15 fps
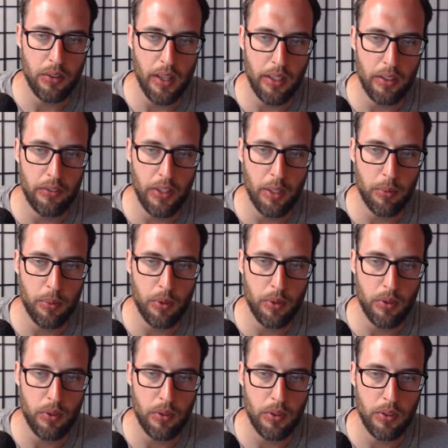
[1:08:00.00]
End of
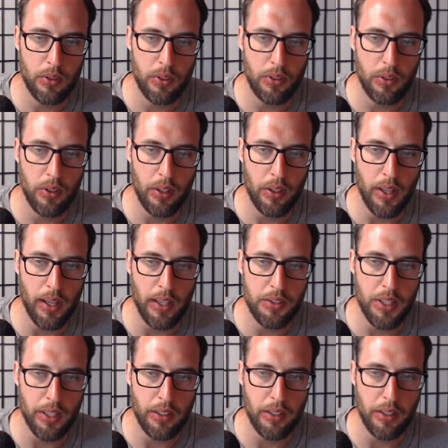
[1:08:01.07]
April, as they last
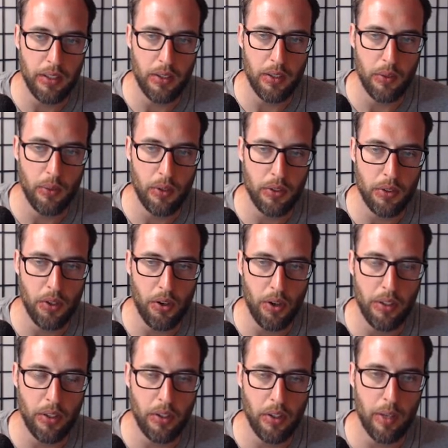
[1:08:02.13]
checked it, we're
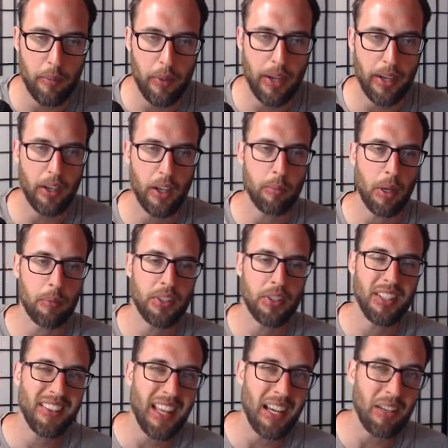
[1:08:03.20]
starting to climb back up. I'm
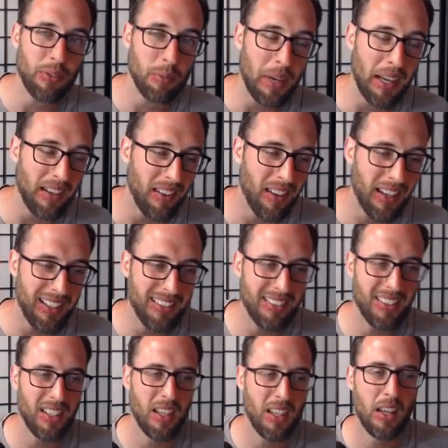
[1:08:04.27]
seeing that from my
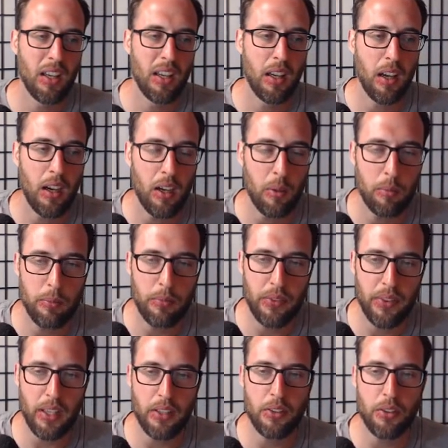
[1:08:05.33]
clients.
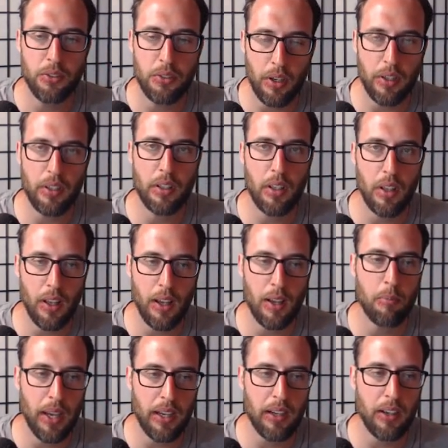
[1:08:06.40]
Things are starting to
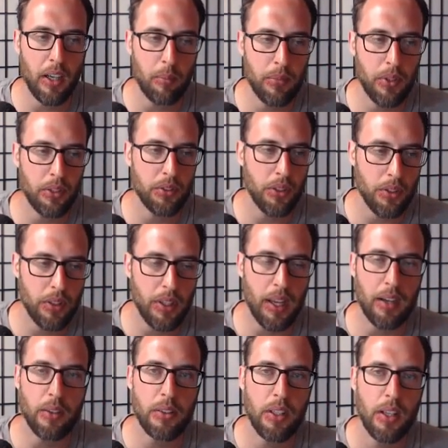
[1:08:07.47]
climb back up. They're still
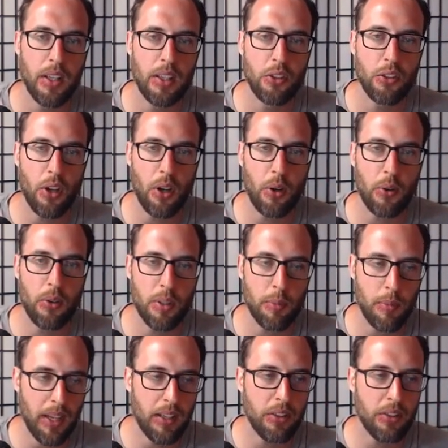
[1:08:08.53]
down. So
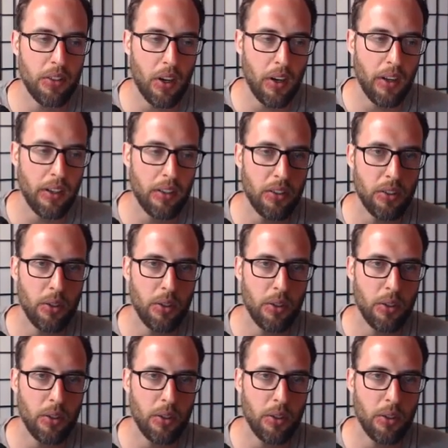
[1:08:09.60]
demand is starting.